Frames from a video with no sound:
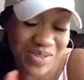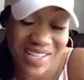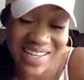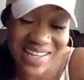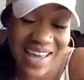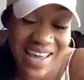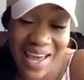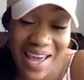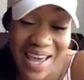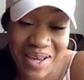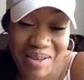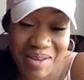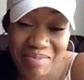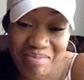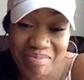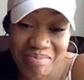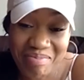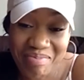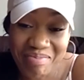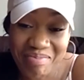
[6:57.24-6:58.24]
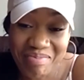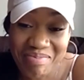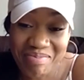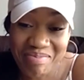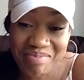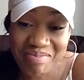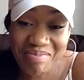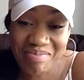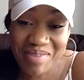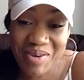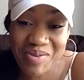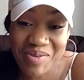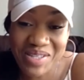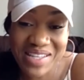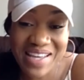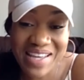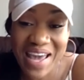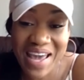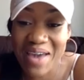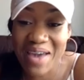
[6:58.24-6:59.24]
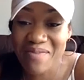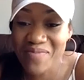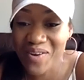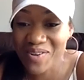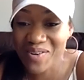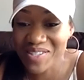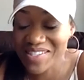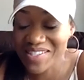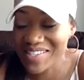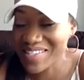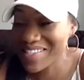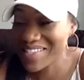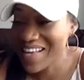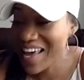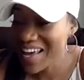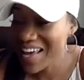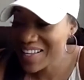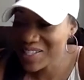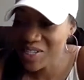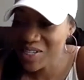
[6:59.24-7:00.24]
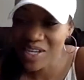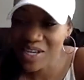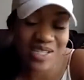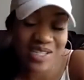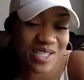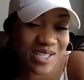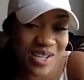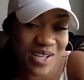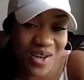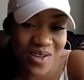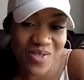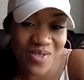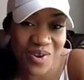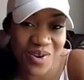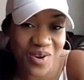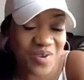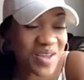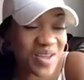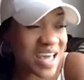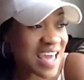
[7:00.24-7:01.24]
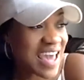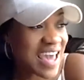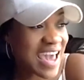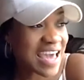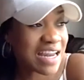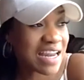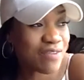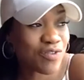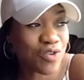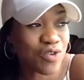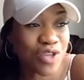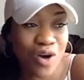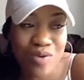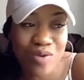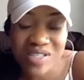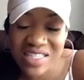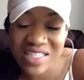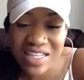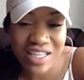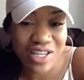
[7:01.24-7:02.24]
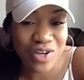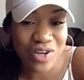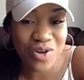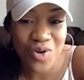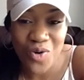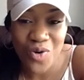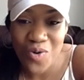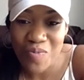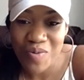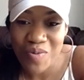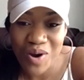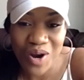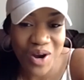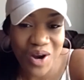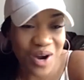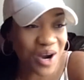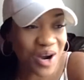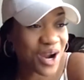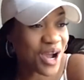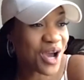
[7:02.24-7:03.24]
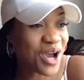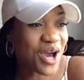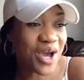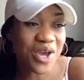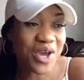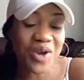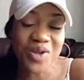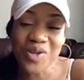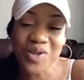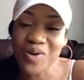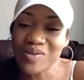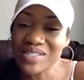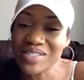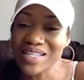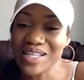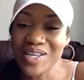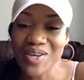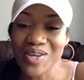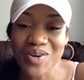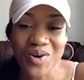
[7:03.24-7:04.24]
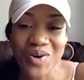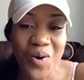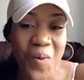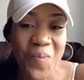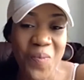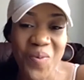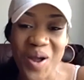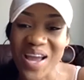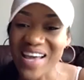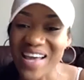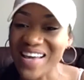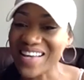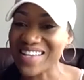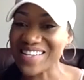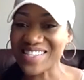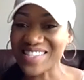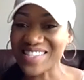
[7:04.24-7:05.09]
a game. It was a game versus Texas Southern. And if you know Cynthia Cooper, you know Cynthia Cooper is